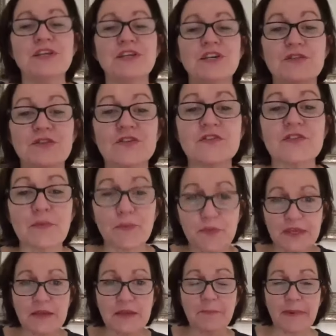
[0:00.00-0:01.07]
but you know there's
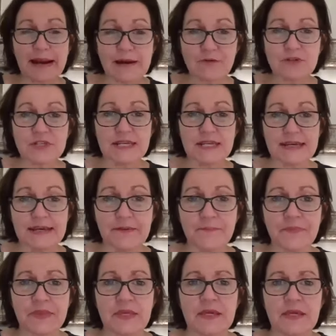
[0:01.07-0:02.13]
something about it
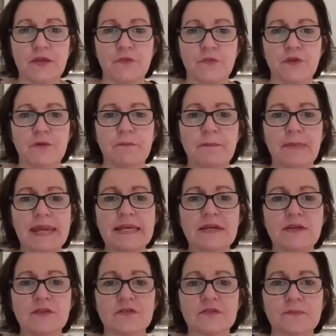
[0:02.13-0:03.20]
that
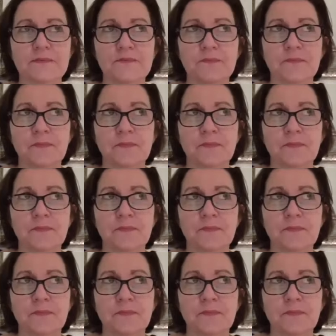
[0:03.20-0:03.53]
makes